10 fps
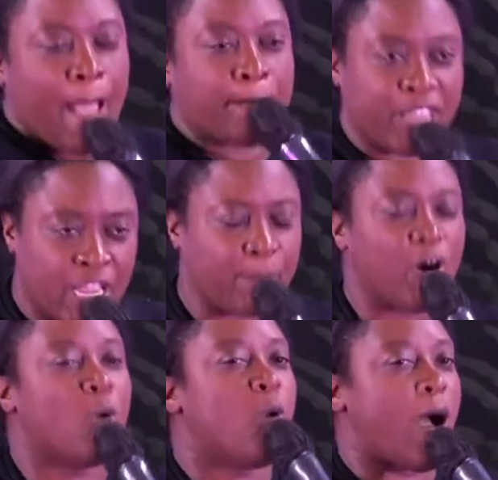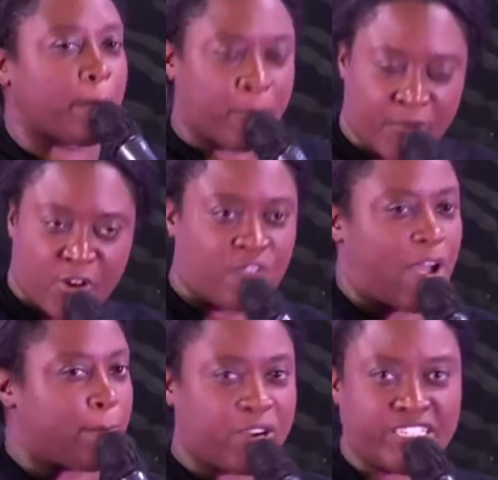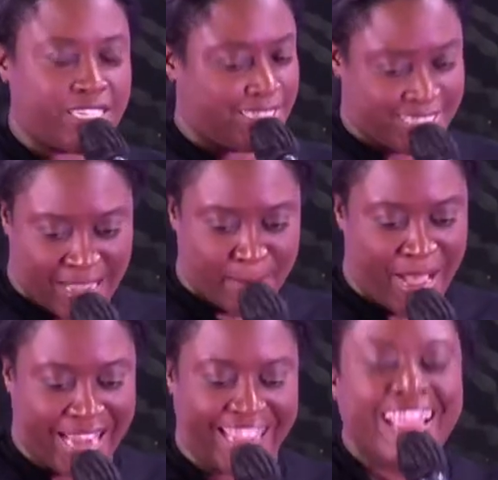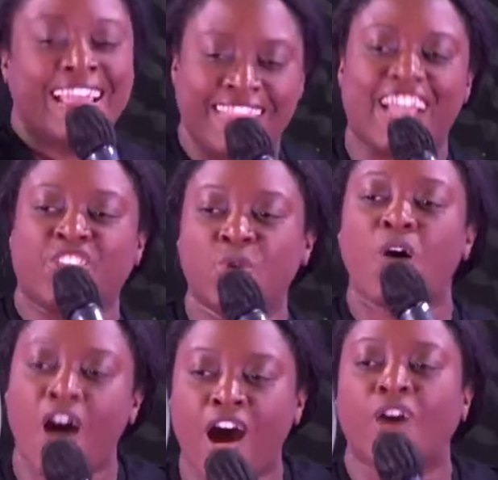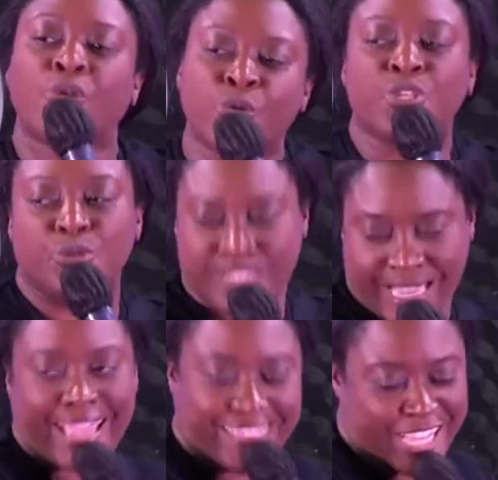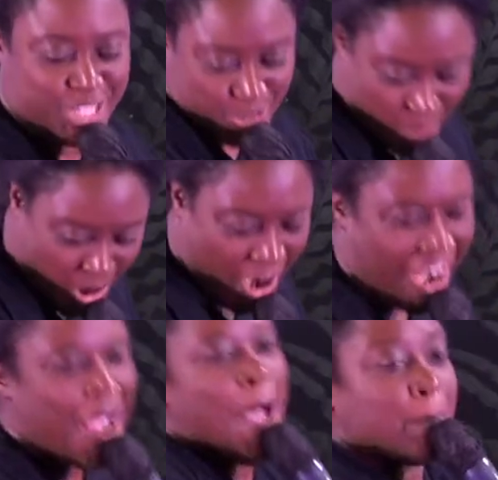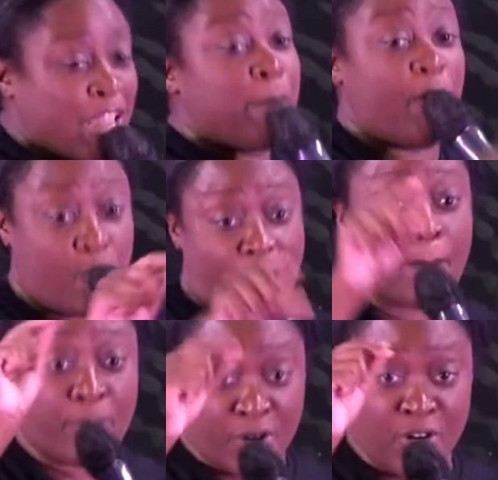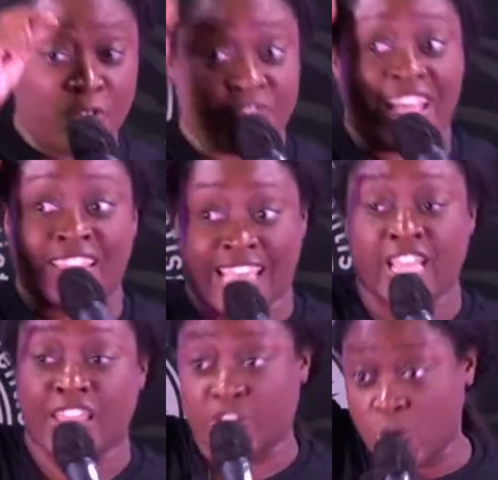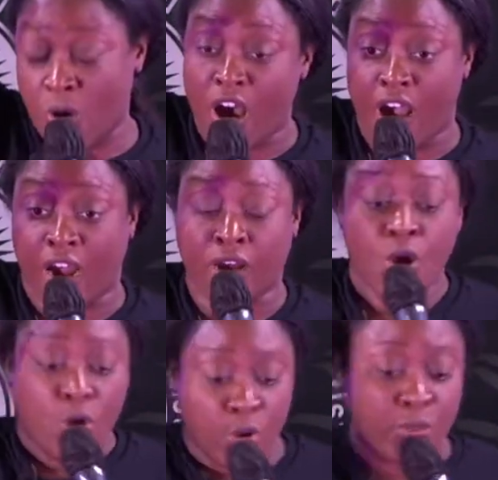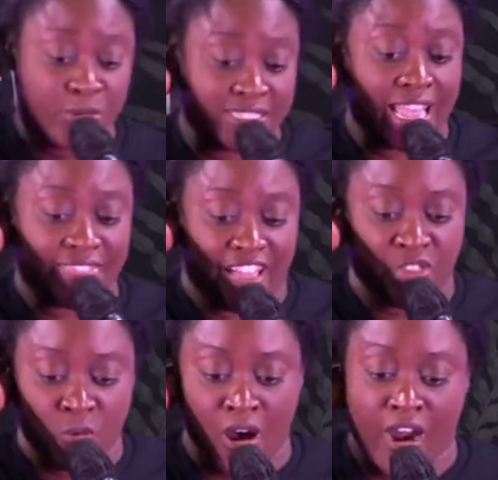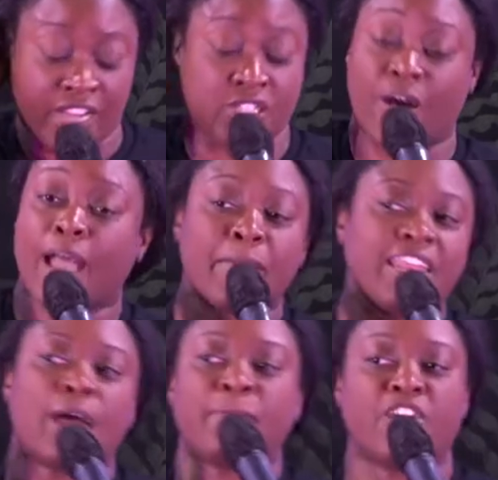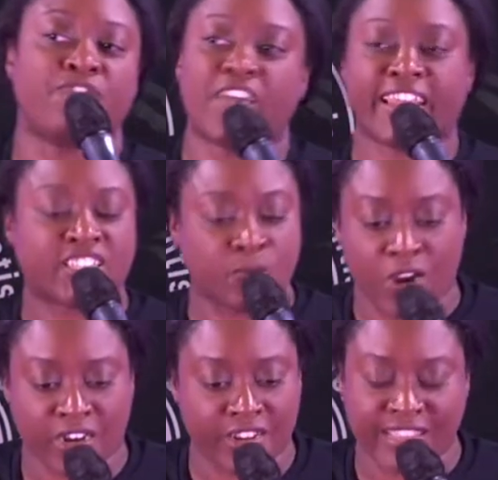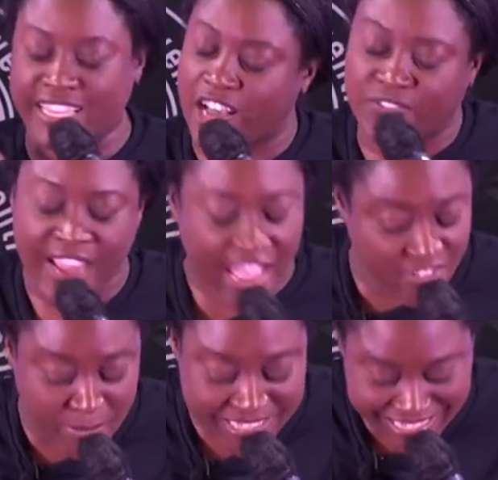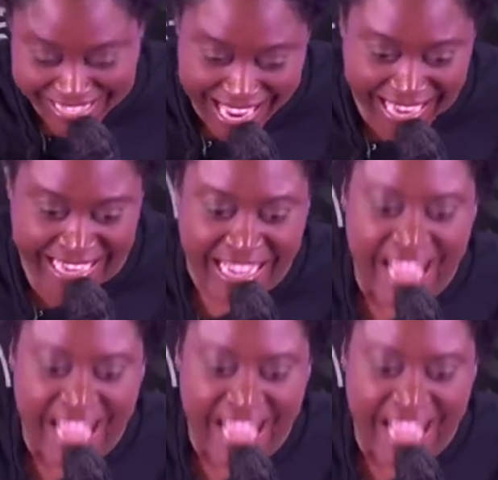People want proof, I'm preaching to somebody, that you are who you say that you are. People want proof that you are who you say that you are. So I may not be a FedEx worker. Thank y'all for having me tonight.